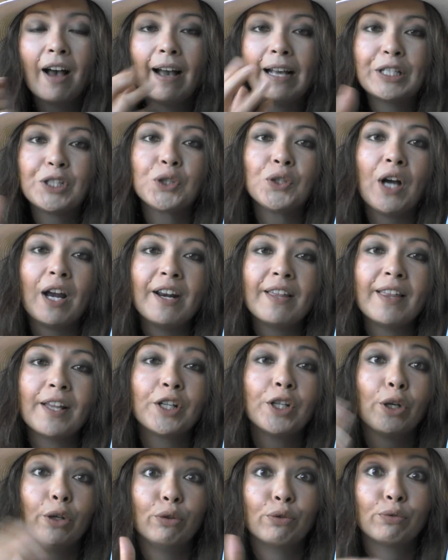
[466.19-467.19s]
I try to
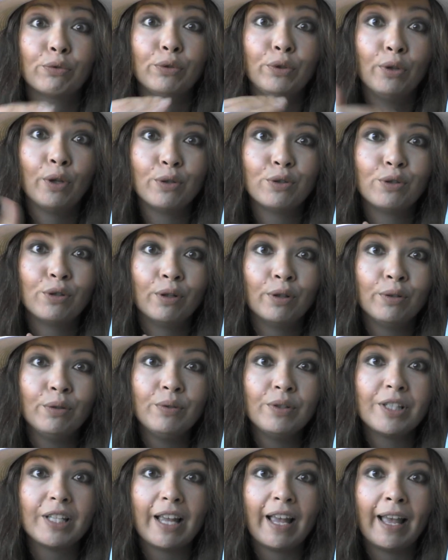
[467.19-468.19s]
then go through those
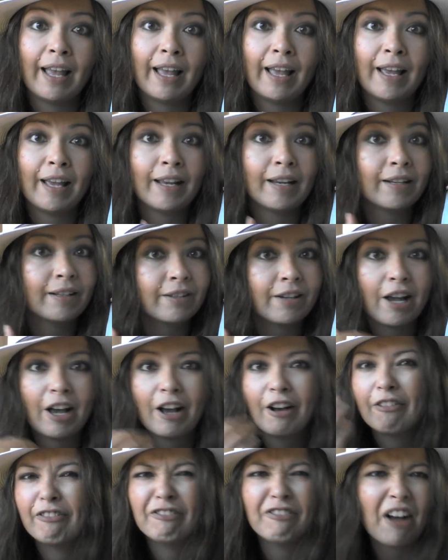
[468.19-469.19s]
notes and
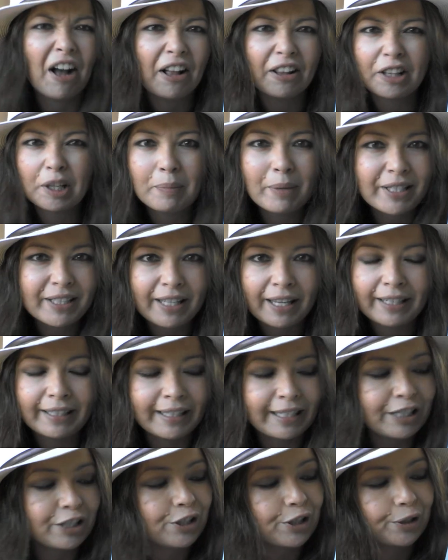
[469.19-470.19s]
file them as I
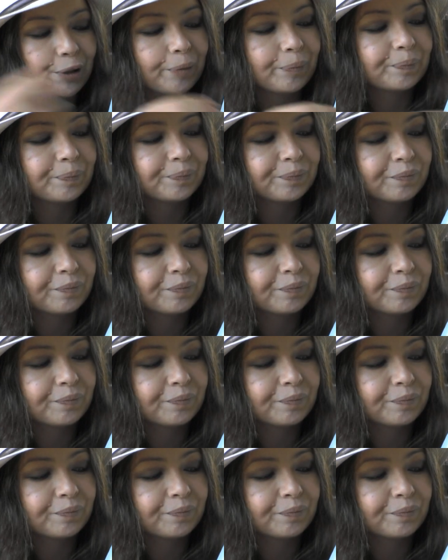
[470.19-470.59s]
need to.